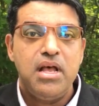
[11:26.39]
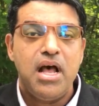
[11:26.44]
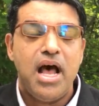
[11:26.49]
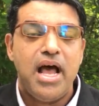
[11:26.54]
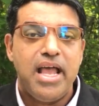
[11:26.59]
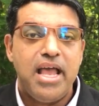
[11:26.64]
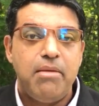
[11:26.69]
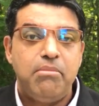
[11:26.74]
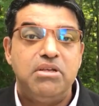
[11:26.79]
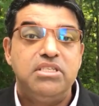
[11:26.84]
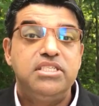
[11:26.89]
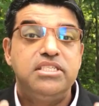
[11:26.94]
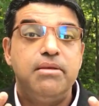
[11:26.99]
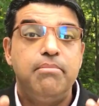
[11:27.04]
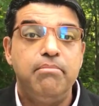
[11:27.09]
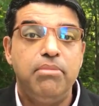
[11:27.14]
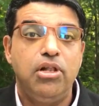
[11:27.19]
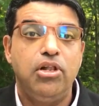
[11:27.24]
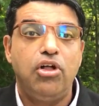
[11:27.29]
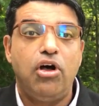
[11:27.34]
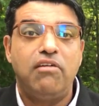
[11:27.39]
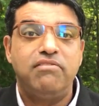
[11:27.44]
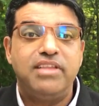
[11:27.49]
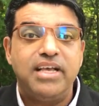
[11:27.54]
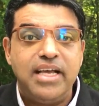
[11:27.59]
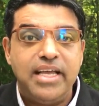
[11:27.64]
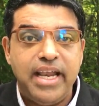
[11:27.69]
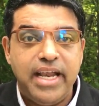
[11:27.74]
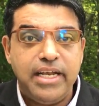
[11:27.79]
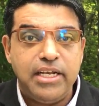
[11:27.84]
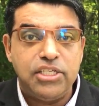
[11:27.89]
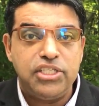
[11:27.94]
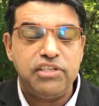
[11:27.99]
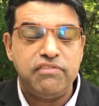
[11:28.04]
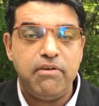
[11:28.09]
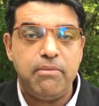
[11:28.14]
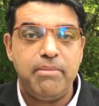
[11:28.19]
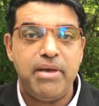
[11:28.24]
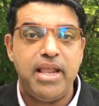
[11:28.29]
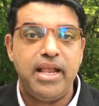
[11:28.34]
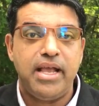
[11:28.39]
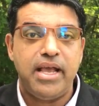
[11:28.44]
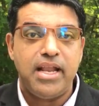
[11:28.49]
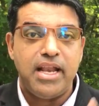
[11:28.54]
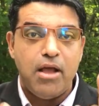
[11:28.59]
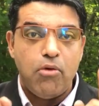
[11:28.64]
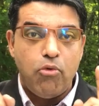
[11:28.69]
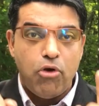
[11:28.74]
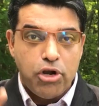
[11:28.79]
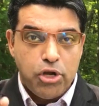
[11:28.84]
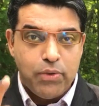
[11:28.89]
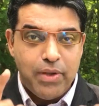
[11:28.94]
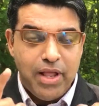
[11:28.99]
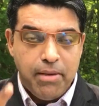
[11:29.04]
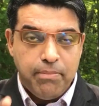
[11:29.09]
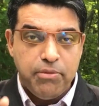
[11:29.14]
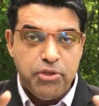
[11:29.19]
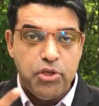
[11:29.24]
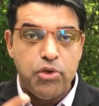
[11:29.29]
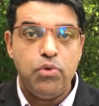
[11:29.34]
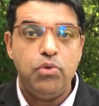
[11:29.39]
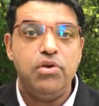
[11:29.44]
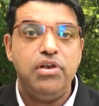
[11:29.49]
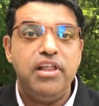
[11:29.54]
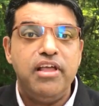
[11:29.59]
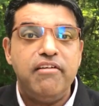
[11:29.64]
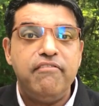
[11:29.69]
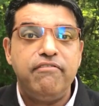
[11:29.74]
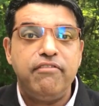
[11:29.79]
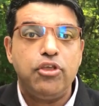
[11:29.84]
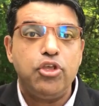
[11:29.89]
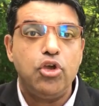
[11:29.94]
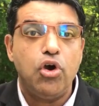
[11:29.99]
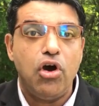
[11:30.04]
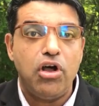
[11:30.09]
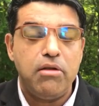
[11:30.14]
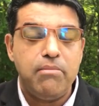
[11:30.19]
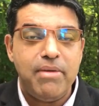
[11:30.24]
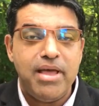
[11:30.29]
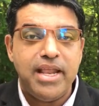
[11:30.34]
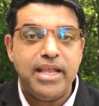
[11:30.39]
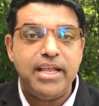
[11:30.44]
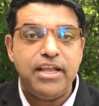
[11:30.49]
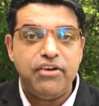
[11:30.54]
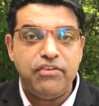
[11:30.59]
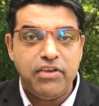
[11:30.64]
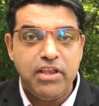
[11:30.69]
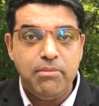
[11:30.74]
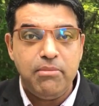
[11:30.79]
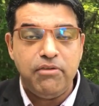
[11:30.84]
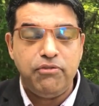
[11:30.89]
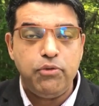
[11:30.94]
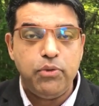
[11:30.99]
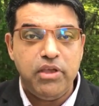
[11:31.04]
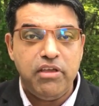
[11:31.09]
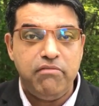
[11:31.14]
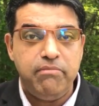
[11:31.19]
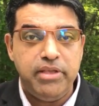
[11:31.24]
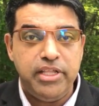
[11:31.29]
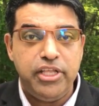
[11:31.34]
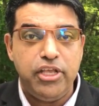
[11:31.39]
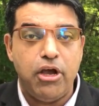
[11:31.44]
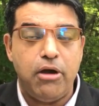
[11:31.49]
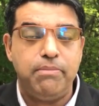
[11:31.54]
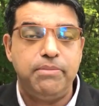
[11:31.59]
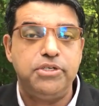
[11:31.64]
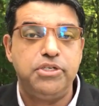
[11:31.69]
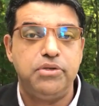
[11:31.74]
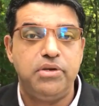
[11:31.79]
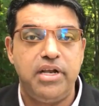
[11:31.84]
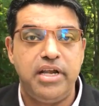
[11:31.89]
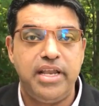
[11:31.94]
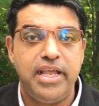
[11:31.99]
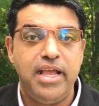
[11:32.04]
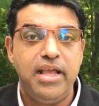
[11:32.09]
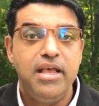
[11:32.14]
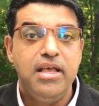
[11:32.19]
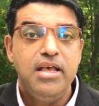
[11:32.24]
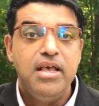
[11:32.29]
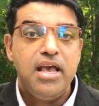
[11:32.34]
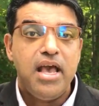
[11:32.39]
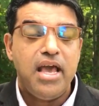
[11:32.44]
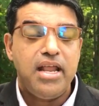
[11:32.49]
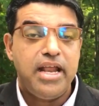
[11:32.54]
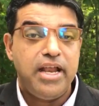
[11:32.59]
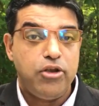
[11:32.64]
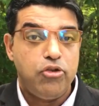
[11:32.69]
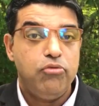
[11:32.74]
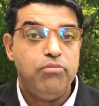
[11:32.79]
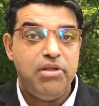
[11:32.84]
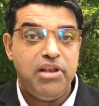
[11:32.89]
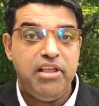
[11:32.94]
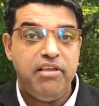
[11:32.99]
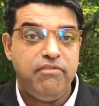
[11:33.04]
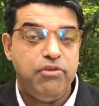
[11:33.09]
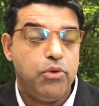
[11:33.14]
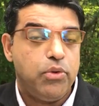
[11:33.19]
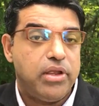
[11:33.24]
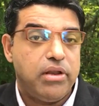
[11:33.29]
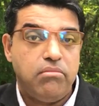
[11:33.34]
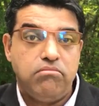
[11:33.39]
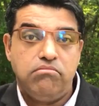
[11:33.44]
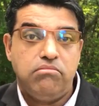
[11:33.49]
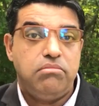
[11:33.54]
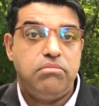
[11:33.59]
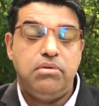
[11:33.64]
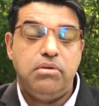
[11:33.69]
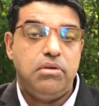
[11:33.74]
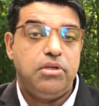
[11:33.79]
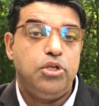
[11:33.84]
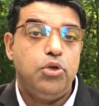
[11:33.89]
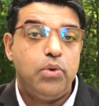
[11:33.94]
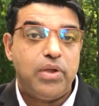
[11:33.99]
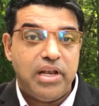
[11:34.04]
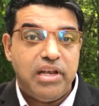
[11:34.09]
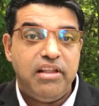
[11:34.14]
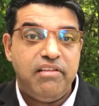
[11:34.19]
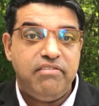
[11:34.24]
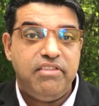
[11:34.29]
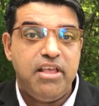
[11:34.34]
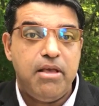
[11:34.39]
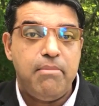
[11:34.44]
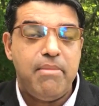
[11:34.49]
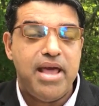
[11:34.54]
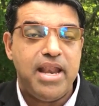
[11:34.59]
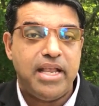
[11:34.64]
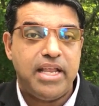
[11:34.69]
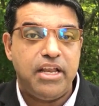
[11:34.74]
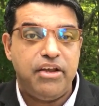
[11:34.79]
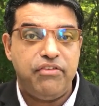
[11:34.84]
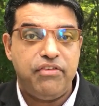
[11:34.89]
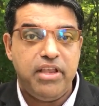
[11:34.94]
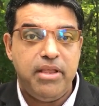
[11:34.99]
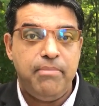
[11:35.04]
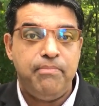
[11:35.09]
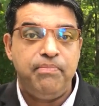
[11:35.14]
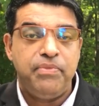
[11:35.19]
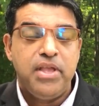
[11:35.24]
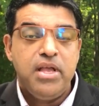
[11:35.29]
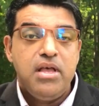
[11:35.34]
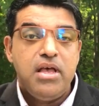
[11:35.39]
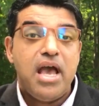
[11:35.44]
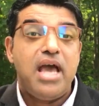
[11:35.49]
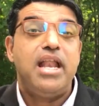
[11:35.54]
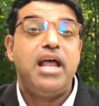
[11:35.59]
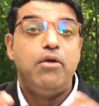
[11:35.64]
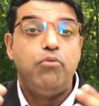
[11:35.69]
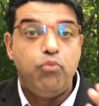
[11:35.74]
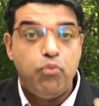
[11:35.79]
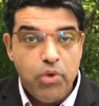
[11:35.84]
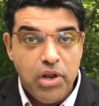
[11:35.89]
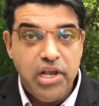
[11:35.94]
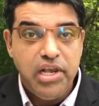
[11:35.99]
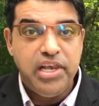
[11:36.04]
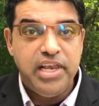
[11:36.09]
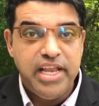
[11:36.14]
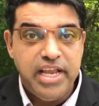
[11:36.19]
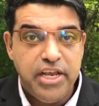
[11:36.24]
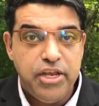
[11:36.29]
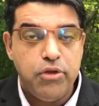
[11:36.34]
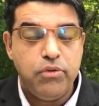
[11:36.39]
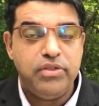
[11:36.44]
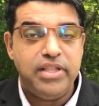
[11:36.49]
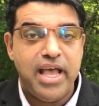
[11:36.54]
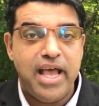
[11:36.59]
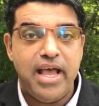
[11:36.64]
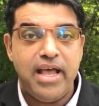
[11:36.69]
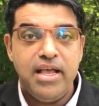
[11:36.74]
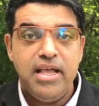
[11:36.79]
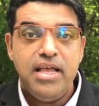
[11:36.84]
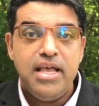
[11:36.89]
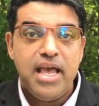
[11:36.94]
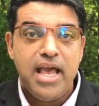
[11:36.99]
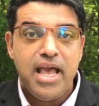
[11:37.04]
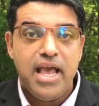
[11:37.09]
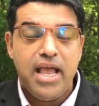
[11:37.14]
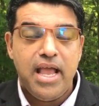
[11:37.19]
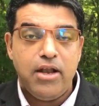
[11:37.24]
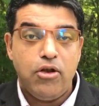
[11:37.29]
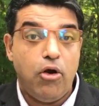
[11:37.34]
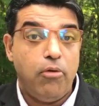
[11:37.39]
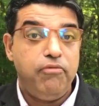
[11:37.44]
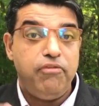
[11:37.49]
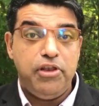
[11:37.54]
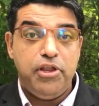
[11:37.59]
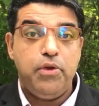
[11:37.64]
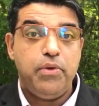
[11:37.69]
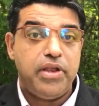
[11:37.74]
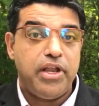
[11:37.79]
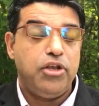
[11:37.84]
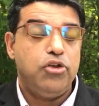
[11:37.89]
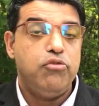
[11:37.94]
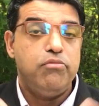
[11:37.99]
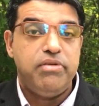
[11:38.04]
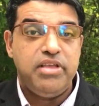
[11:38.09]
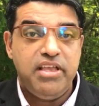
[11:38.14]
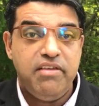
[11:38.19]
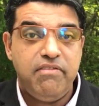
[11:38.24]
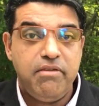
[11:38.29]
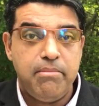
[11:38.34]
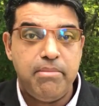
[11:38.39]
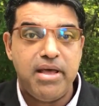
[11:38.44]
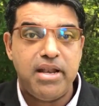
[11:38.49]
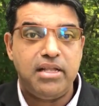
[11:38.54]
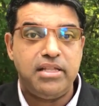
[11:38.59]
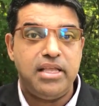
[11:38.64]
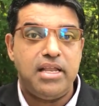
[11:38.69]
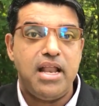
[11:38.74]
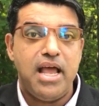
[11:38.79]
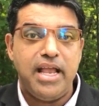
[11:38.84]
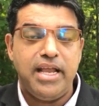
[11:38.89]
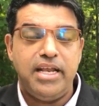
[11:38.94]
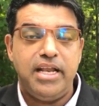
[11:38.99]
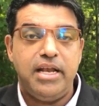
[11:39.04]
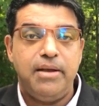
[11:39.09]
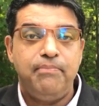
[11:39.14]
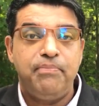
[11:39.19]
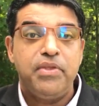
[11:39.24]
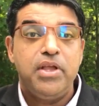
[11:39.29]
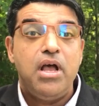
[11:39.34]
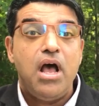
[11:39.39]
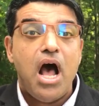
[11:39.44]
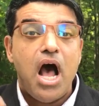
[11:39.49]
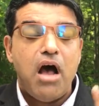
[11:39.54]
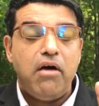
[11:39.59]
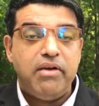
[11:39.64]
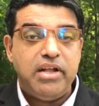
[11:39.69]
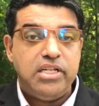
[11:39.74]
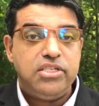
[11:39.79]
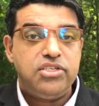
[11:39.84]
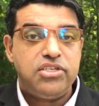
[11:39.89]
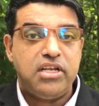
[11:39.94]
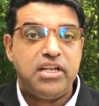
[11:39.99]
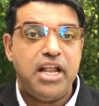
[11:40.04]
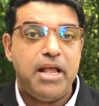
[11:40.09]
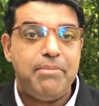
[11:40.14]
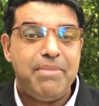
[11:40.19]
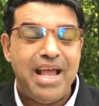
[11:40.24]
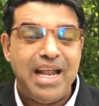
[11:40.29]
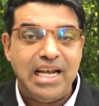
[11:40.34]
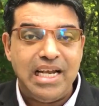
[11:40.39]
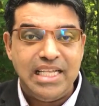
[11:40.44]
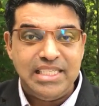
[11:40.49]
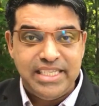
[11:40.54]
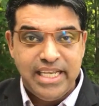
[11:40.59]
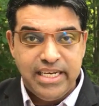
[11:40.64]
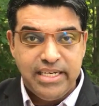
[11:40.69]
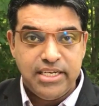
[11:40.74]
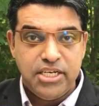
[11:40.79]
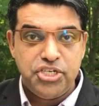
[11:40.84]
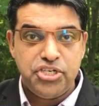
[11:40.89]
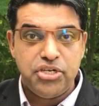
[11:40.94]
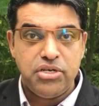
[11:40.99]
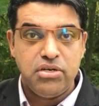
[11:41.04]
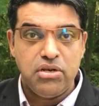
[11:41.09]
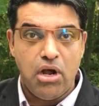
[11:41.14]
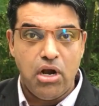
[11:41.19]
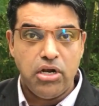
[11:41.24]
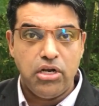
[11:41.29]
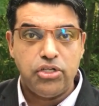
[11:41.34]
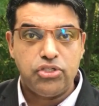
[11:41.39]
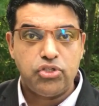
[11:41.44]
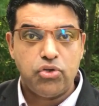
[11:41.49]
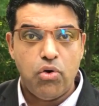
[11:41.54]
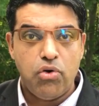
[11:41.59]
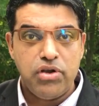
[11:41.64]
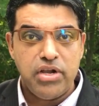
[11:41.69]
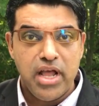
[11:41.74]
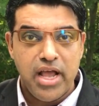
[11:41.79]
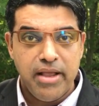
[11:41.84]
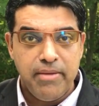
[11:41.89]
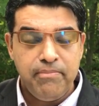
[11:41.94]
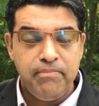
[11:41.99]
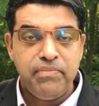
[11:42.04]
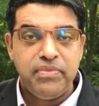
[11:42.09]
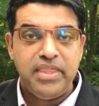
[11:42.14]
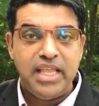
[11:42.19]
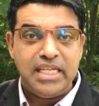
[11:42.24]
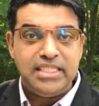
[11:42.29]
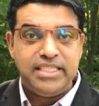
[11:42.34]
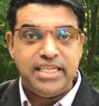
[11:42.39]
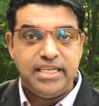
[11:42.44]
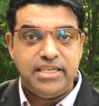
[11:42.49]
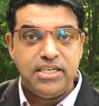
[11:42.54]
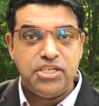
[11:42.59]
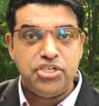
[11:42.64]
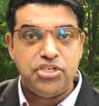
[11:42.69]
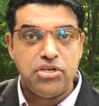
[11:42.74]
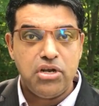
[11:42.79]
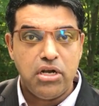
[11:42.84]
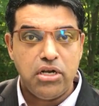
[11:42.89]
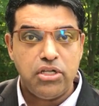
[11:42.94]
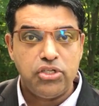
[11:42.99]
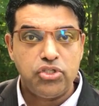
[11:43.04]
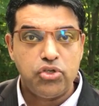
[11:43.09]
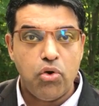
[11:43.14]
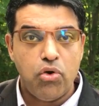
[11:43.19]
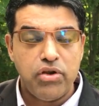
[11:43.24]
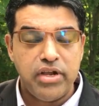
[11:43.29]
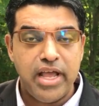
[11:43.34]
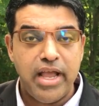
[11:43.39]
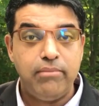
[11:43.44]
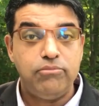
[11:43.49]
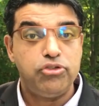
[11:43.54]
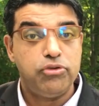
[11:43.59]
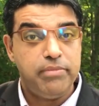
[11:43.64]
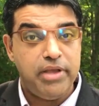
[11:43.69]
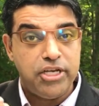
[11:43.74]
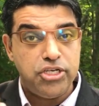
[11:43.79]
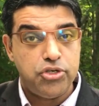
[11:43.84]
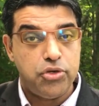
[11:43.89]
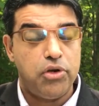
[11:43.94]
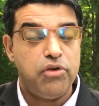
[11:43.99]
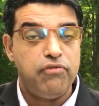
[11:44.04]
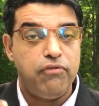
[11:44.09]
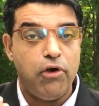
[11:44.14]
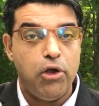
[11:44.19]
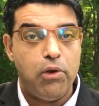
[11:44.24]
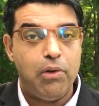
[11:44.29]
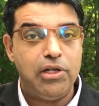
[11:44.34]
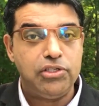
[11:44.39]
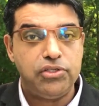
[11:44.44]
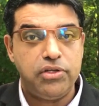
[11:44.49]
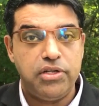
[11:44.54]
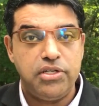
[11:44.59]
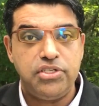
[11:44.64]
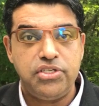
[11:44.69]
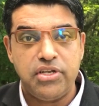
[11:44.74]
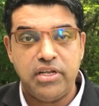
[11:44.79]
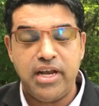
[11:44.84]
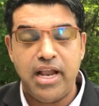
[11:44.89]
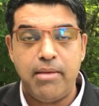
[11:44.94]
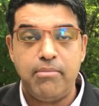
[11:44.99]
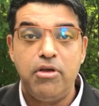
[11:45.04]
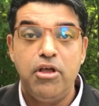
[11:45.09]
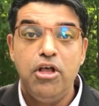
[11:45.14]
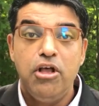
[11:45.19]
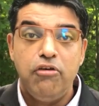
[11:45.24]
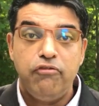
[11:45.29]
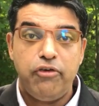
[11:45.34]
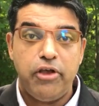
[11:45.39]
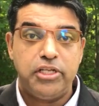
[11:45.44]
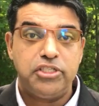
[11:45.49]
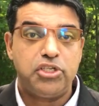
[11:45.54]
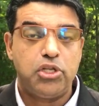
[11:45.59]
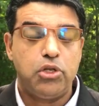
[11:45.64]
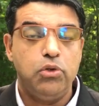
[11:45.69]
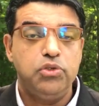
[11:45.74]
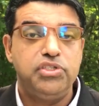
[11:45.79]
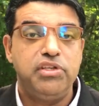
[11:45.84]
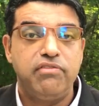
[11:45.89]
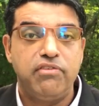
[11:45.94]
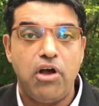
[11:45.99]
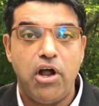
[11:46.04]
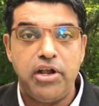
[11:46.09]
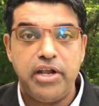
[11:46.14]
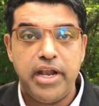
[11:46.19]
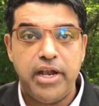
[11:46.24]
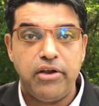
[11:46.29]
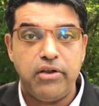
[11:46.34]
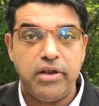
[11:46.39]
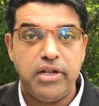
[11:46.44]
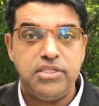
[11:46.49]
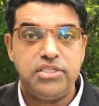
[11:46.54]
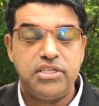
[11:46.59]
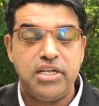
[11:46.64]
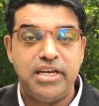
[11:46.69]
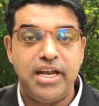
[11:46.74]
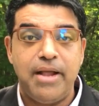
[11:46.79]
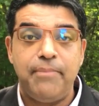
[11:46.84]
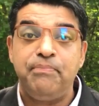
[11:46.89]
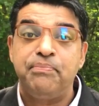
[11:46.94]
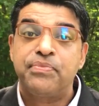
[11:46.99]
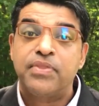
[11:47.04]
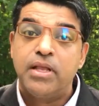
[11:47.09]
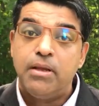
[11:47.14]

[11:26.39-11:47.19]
I am a symbol of the greatness of America, and I want to help you live your American dream if you give me the opportunity. And I do believe you can, you can live the American dream, and I will lead you there. And hopefully you can do even better than I did. Our Instagram handle is ignition underscore time. That's ignition underscore time. So make sure to follow us on Instagram for exclusive content on Instagram.